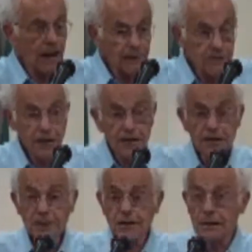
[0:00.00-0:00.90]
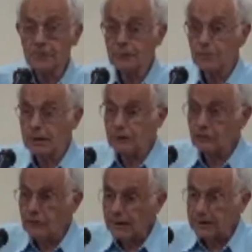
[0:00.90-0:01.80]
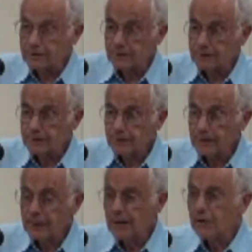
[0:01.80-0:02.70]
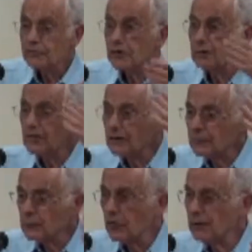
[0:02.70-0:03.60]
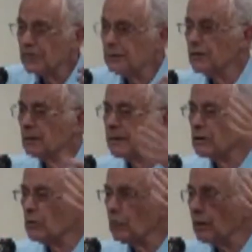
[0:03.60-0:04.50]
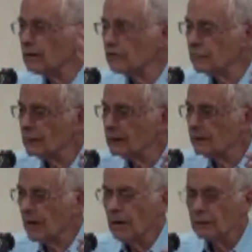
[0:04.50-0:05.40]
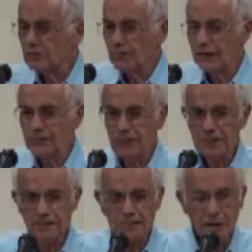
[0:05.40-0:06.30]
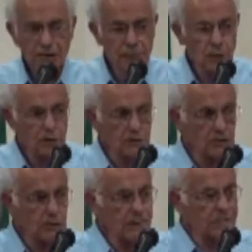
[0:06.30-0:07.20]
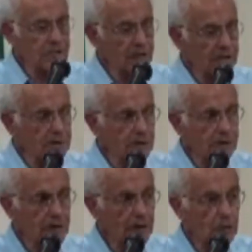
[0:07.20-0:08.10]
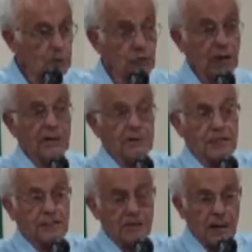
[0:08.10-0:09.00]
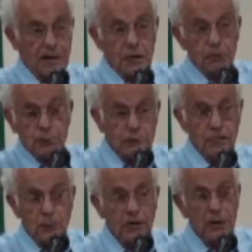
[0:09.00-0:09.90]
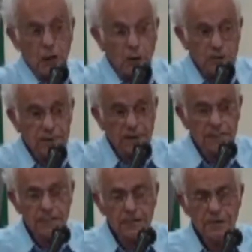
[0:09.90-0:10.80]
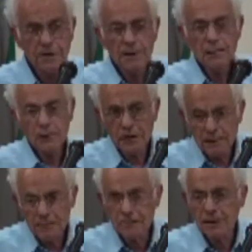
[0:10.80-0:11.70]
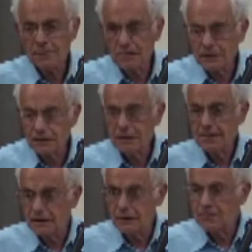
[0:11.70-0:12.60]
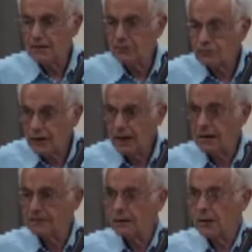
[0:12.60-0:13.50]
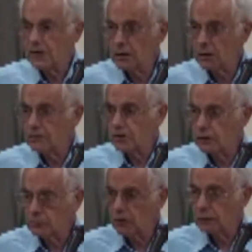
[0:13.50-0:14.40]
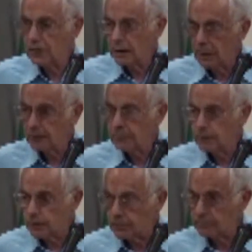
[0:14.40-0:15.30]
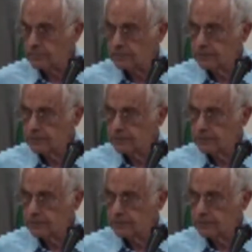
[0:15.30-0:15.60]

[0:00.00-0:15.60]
And then he is much less. From the story, from the question, from the fact that afterwards it will say that Abraham raised Yitzchak and put him on the altar, we understand that he is a child and not a grown-up person.